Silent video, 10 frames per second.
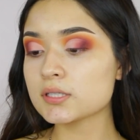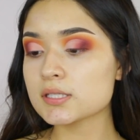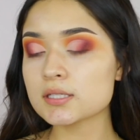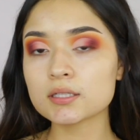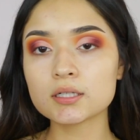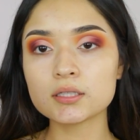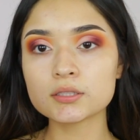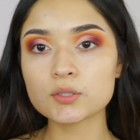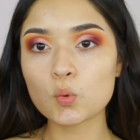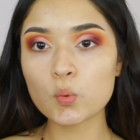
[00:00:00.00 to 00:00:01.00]
This is in the
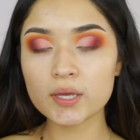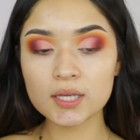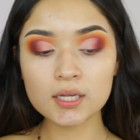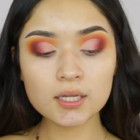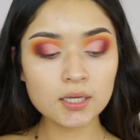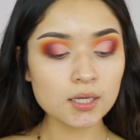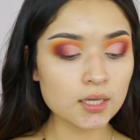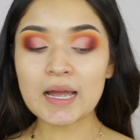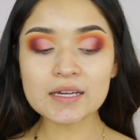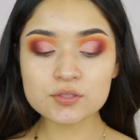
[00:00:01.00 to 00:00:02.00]
color Wicked.
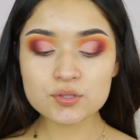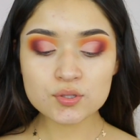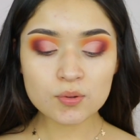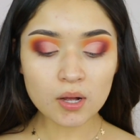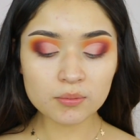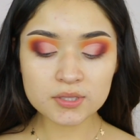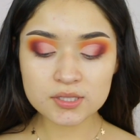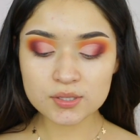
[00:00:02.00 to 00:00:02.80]
I used to always